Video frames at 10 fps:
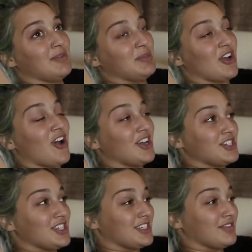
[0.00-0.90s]
be
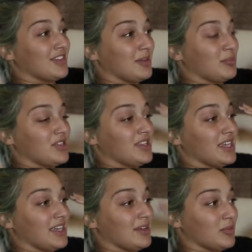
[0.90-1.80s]
conscious of, like,
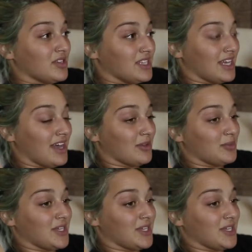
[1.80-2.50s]
breathing in and breathing out,